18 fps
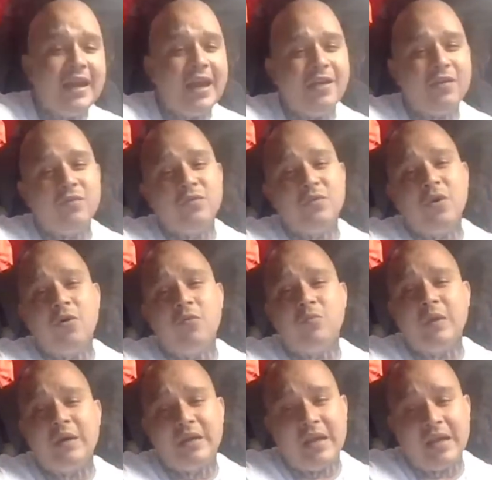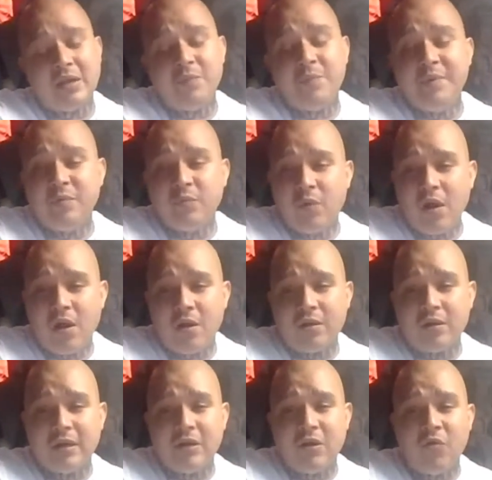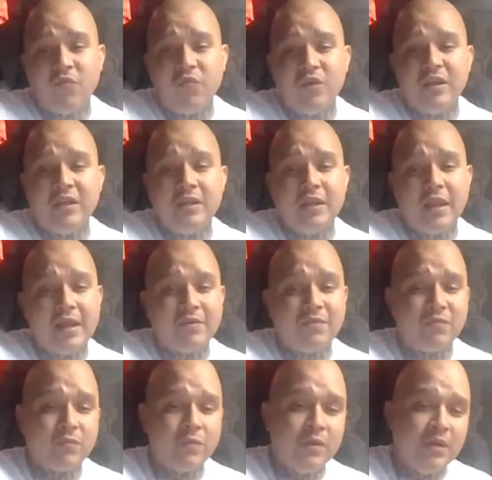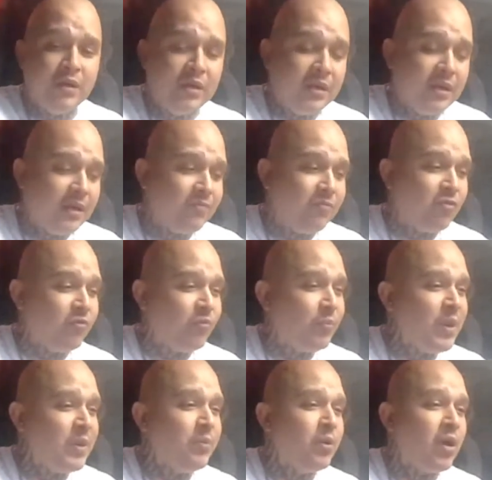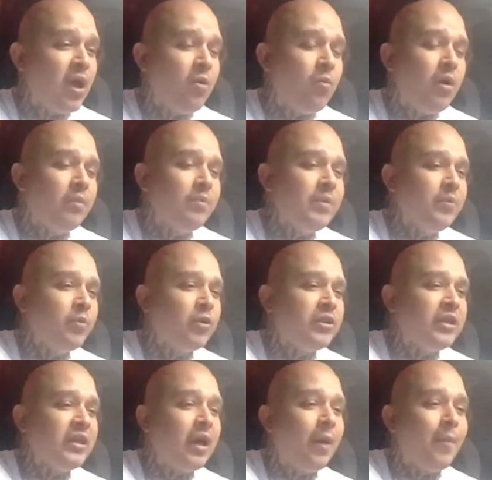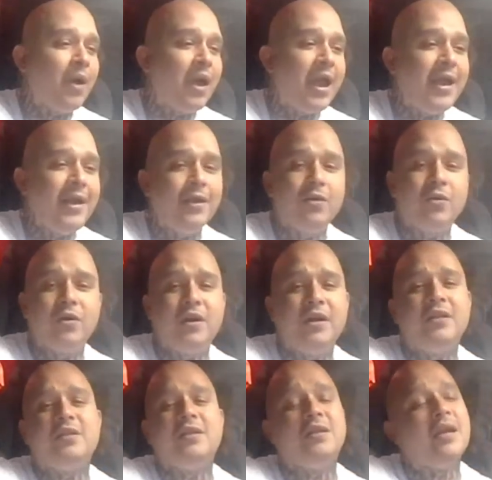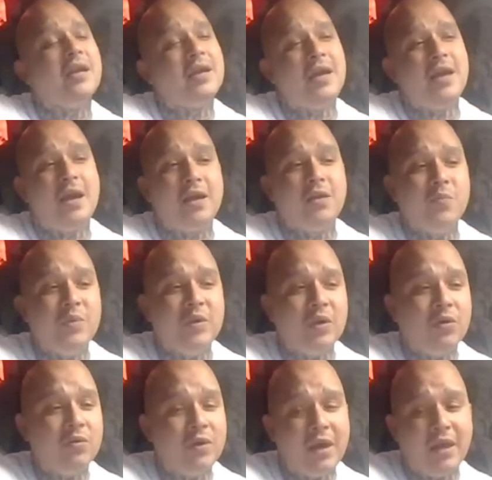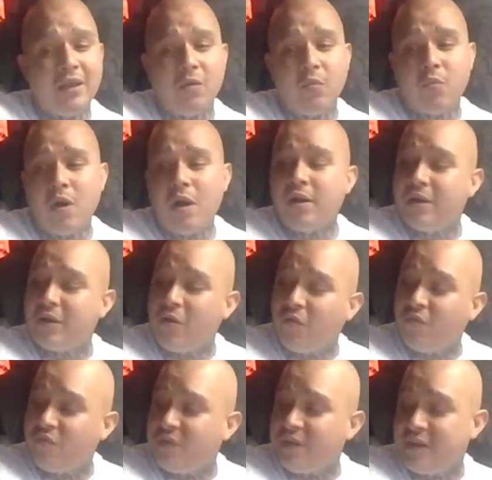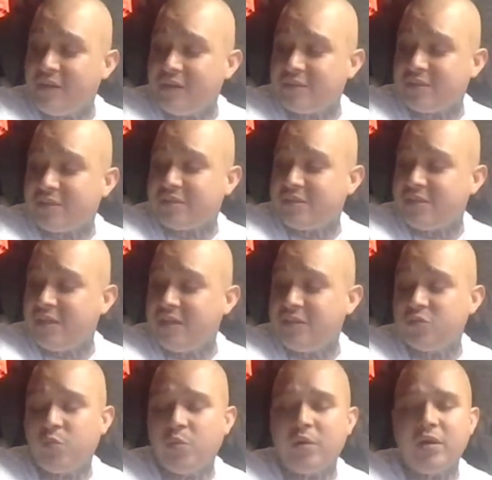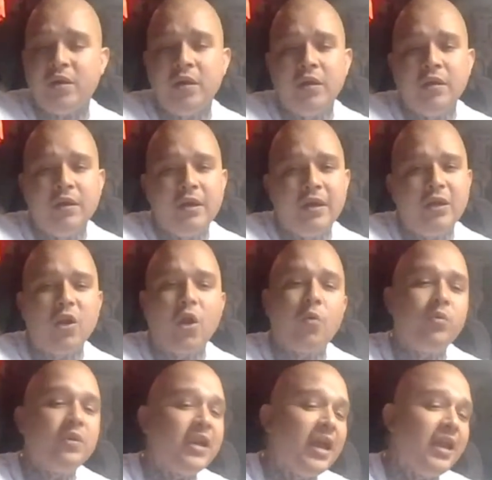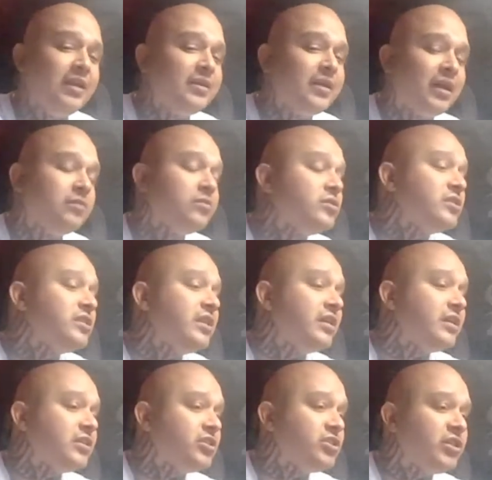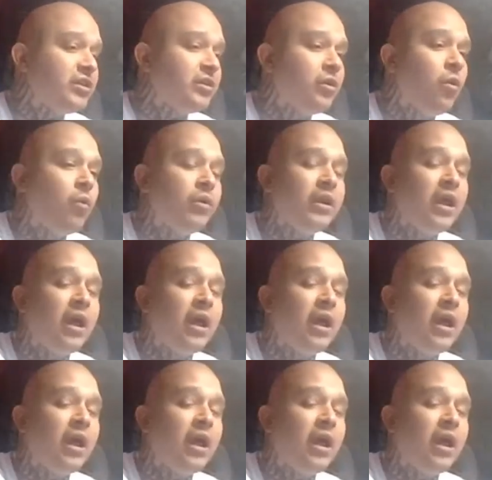I don't know, man. I could be wrong, and hopefully, like for people, I don't want people to think I'm a hater or anything. Like, hey, I could be hella wrong, and hopefully he succeeds. But in all reality, I don't see his shit going